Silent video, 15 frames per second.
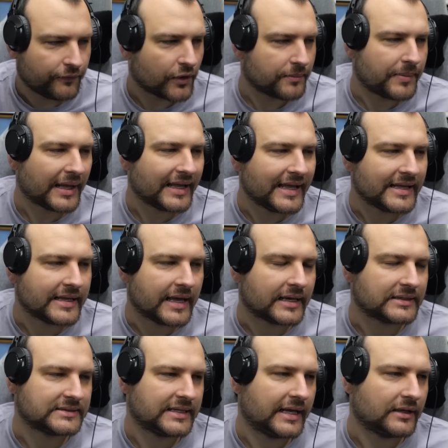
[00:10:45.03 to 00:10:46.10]

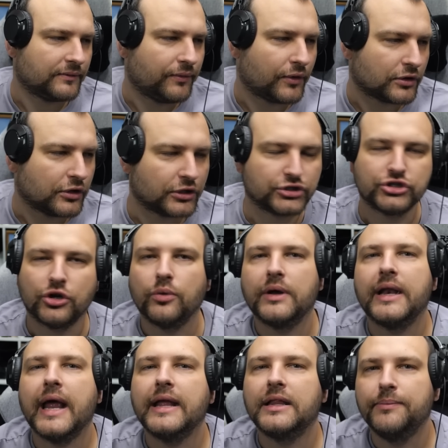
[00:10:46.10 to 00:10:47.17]
beginners and for not so
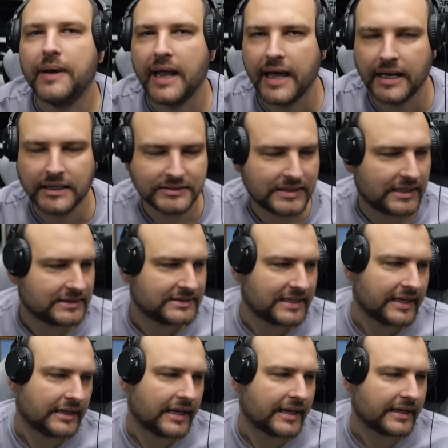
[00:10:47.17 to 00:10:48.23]
great players. Let's
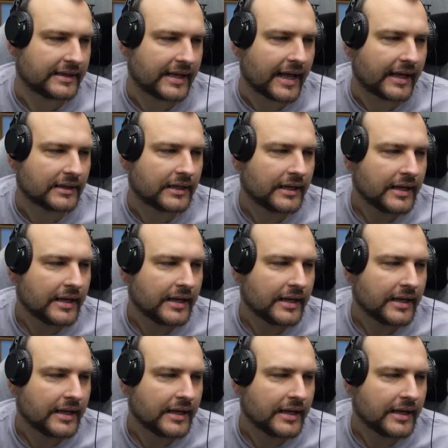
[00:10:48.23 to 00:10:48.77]
say like that.